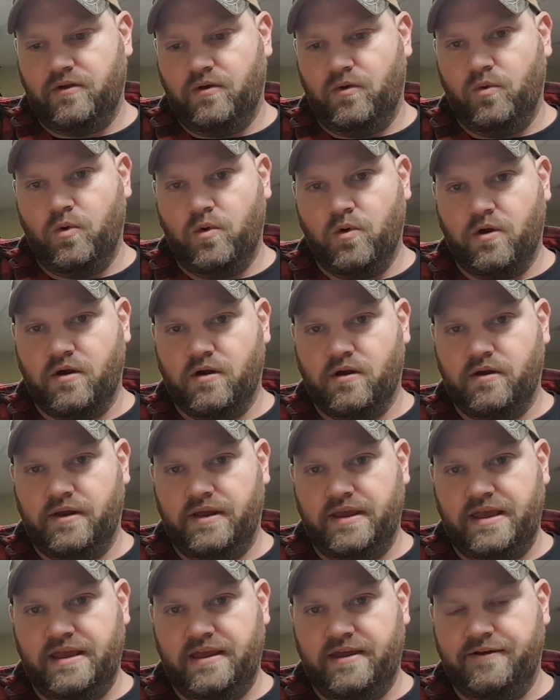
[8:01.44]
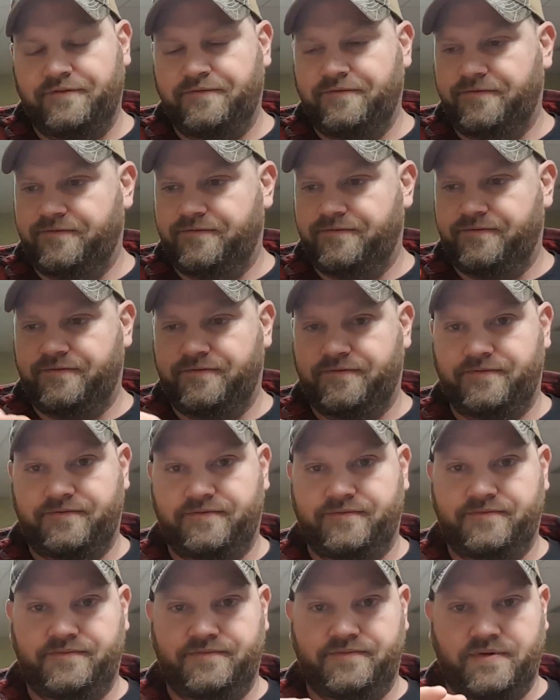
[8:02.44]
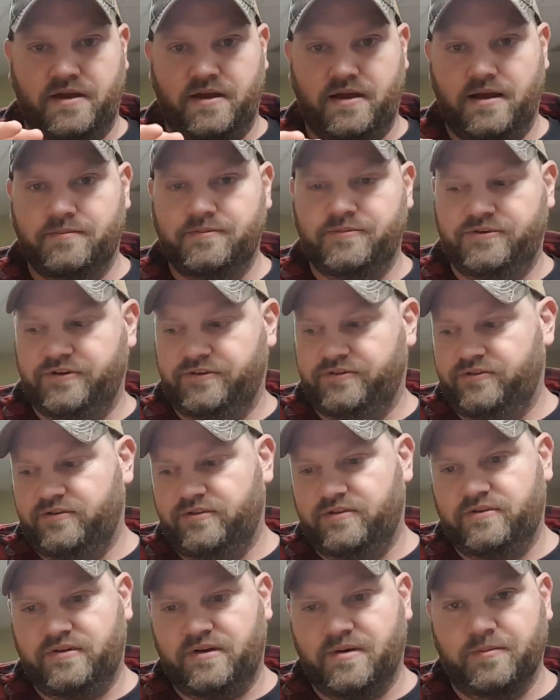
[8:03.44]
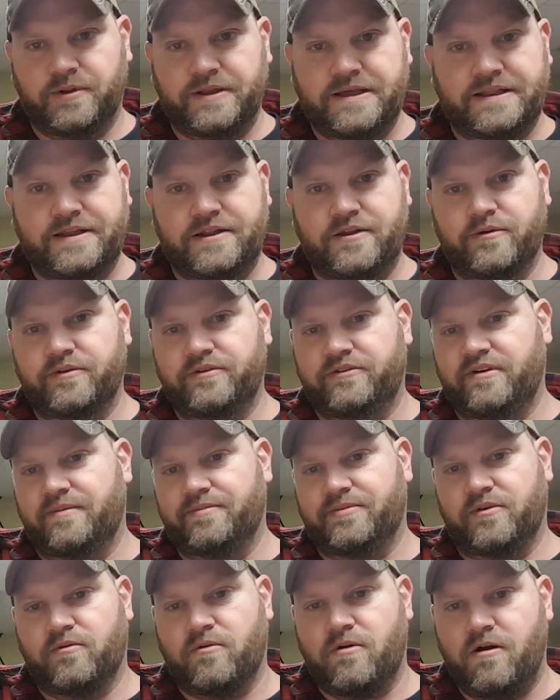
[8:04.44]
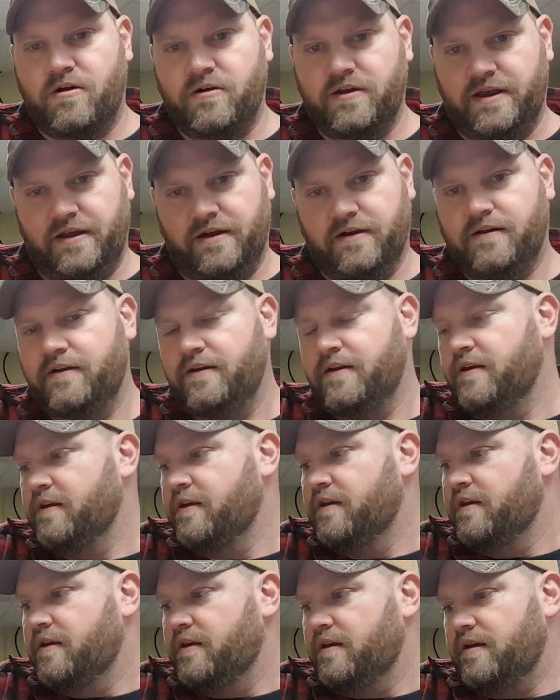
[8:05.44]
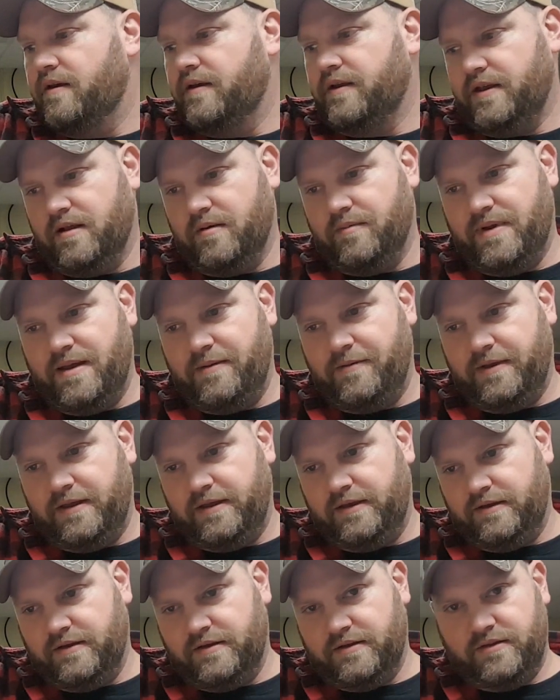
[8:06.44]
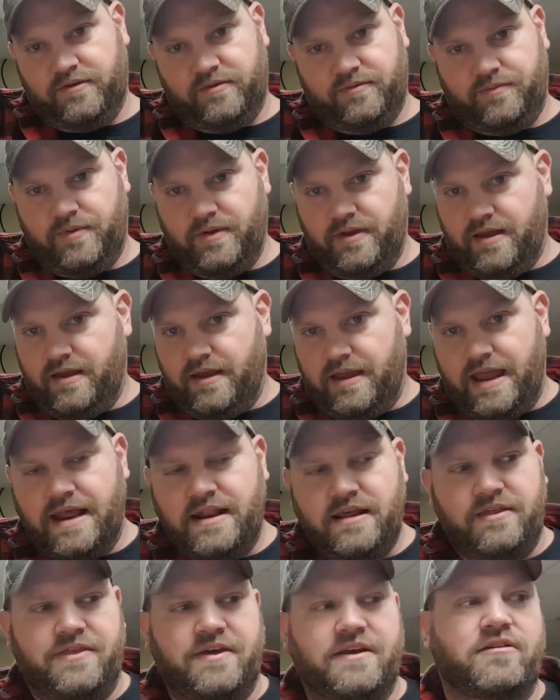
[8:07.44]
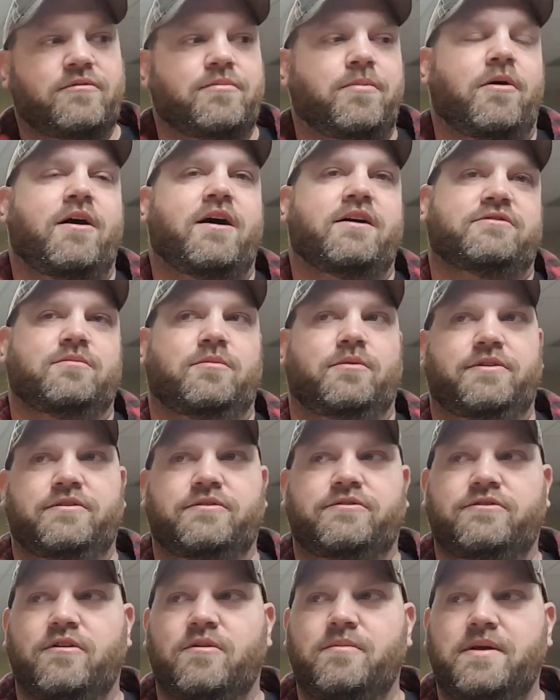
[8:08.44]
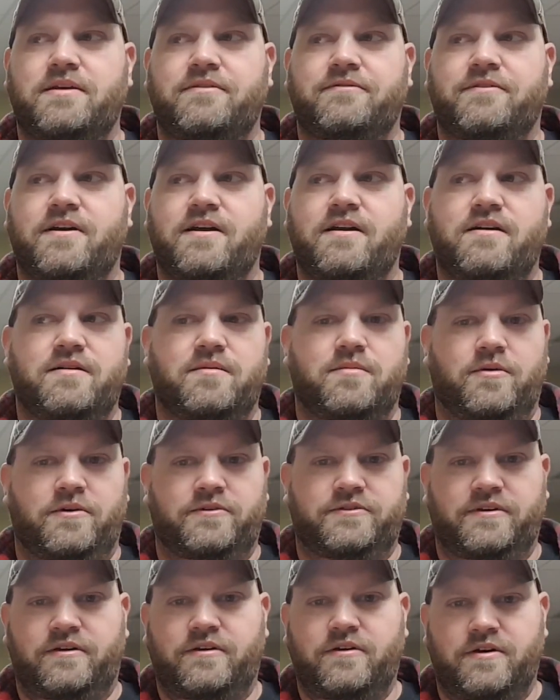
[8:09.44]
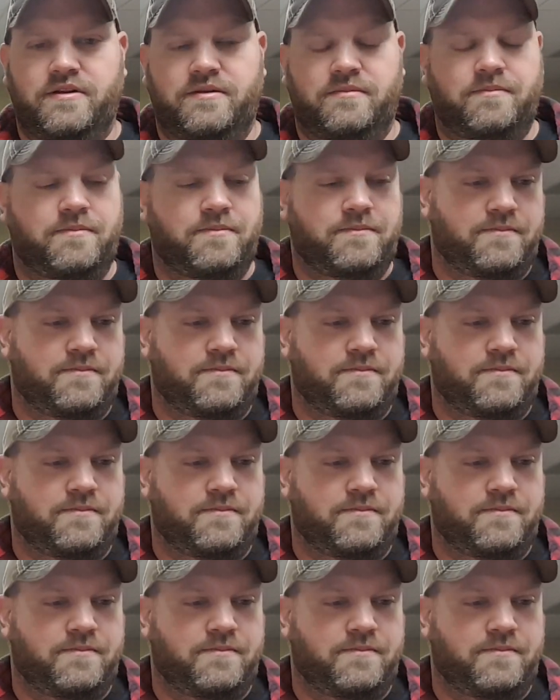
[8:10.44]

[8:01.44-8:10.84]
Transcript: or if I'm just completely doing something wrong here. Maybe anything's possible. There's so many variables. It could